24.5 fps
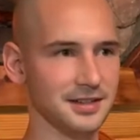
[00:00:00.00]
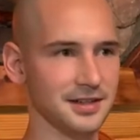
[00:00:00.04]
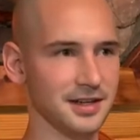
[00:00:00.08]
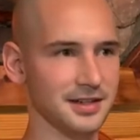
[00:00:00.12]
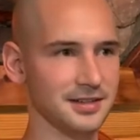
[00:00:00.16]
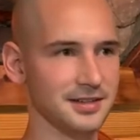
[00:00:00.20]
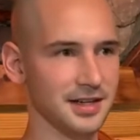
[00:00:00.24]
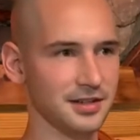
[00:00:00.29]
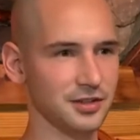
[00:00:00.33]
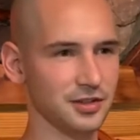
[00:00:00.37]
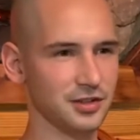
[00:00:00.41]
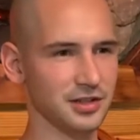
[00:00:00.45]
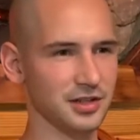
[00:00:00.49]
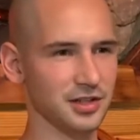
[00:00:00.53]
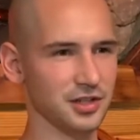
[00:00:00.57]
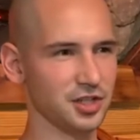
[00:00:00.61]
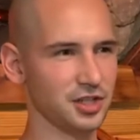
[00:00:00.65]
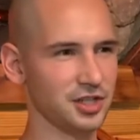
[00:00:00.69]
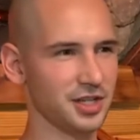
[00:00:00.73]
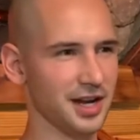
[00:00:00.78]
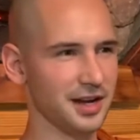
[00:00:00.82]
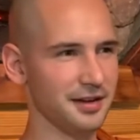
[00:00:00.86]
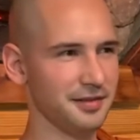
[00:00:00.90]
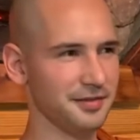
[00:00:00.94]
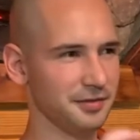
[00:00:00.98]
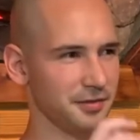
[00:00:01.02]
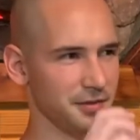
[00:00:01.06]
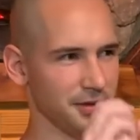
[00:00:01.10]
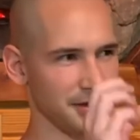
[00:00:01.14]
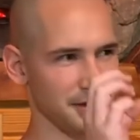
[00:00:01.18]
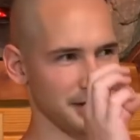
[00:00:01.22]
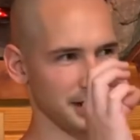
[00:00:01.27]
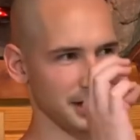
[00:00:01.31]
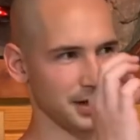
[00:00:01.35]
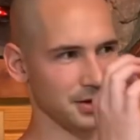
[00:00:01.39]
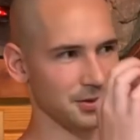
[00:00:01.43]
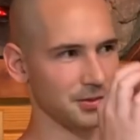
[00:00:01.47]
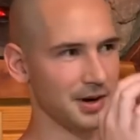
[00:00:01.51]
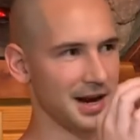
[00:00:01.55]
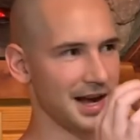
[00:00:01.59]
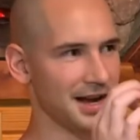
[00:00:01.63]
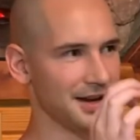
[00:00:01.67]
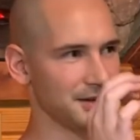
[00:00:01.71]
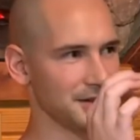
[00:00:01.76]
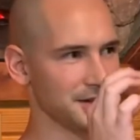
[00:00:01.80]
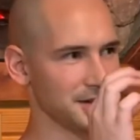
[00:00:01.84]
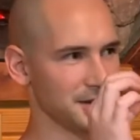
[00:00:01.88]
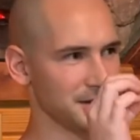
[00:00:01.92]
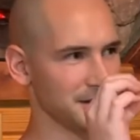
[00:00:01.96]
essentially a chef with like a
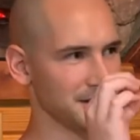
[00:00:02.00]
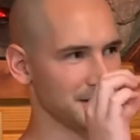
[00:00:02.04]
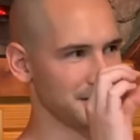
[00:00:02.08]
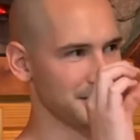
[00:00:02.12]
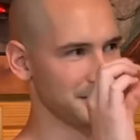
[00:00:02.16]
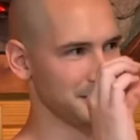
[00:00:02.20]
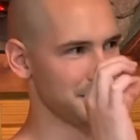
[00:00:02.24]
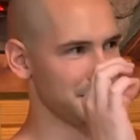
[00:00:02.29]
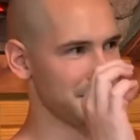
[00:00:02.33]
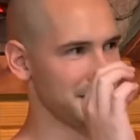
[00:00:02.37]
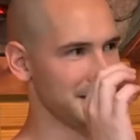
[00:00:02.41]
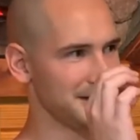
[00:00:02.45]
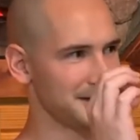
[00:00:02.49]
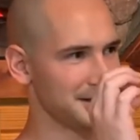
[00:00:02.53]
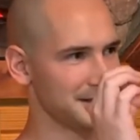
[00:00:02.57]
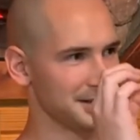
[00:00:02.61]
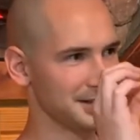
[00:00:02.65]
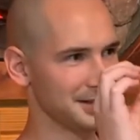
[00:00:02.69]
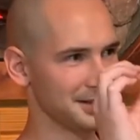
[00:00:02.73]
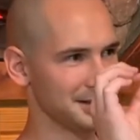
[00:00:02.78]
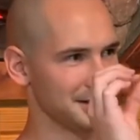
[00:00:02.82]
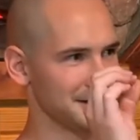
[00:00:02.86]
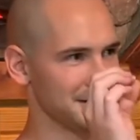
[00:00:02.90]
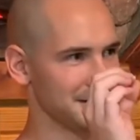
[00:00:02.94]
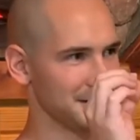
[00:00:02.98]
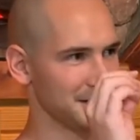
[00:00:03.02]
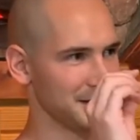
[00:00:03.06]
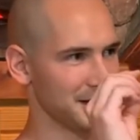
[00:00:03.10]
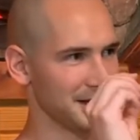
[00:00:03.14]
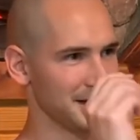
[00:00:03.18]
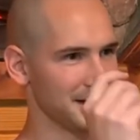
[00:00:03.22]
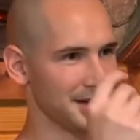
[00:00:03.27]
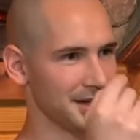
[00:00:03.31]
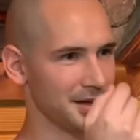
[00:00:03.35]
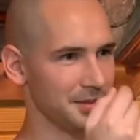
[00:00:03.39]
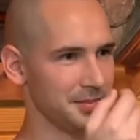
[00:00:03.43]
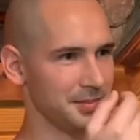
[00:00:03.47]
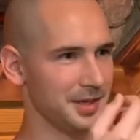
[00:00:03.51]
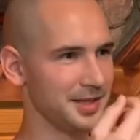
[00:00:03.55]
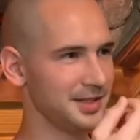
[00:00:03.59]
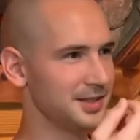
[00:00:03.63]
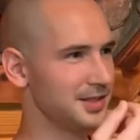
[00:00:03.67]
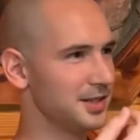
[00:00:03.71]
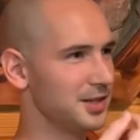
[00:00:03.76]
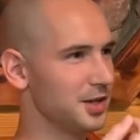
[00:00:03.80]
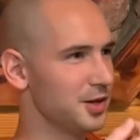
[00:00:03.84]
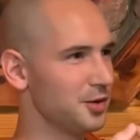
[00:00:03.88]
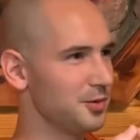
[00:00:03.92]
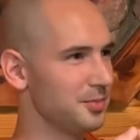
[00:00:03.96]
round pizza
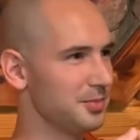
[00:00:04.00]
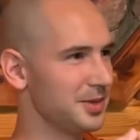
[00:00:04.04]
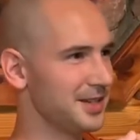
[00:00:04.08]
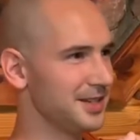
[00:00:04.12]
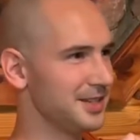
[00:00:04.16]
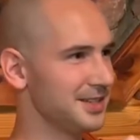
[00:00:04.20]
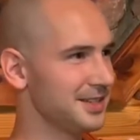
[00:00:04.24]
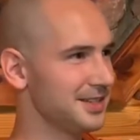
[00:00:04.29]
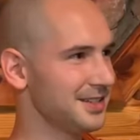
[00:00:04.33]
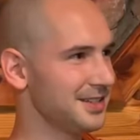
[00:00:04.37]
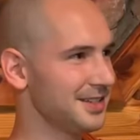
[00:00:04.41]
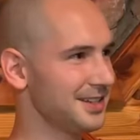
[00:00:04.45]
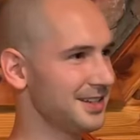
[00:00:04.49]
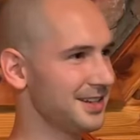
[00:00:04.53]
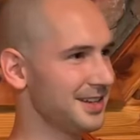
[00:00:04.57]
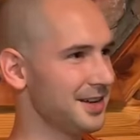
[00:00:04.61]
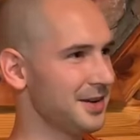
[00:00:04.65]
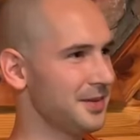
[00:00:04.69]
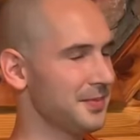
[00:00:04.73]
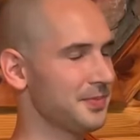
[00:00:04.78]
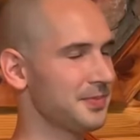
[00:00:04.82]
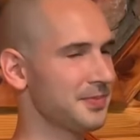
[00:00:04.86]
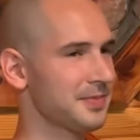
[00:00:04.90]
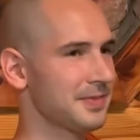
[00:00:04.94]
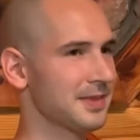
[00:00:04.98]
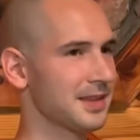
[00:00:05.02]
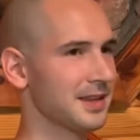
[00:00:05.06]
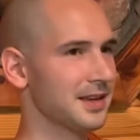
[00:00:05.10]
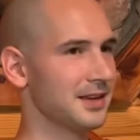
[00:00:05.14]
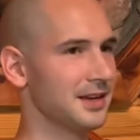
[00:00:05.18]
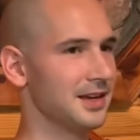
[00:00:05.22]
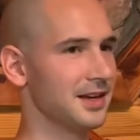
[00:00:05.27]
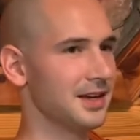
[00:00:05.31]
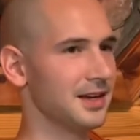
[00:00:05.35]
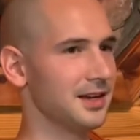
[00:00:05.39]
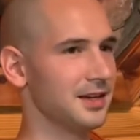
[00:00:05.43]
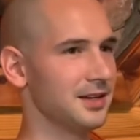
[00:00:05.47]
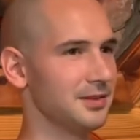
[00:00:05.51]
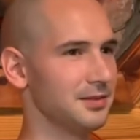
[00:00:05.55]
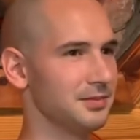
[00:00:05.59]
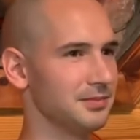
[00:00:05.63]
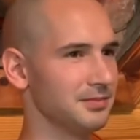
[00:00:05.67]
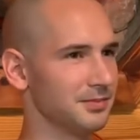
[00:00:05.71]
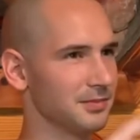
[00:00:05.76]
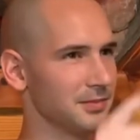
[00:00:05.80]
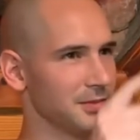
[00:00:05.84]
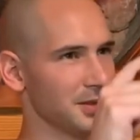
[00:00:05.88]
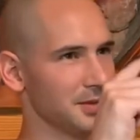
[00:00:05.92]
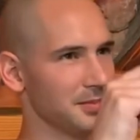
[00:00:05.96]
dough piece,
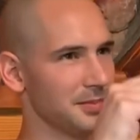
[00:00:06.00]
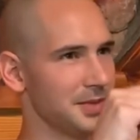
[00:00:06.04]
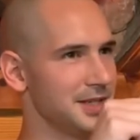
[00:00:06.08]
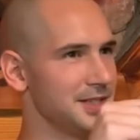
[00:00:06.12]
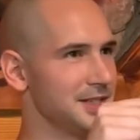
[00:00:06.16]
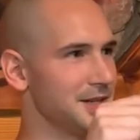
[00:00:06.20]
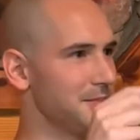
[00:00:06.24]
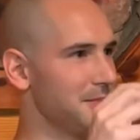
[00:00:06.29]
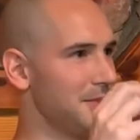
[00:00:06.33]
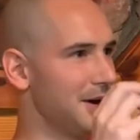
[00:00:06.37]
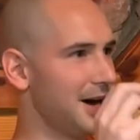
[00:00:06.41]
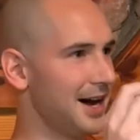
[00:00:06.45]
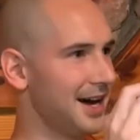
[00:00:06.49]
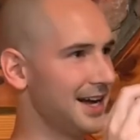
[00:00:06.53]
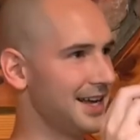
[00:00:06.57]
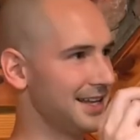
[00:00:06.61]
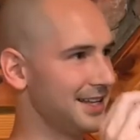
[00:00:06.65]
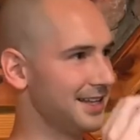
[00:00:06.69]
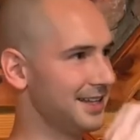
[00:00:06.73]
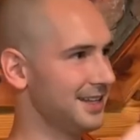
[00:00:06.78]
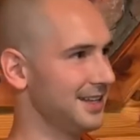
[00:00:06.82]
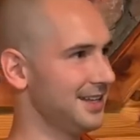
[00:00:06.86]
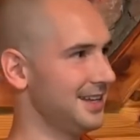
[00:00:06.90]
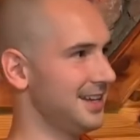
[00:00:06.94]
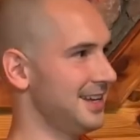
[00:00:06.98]
pizza pie.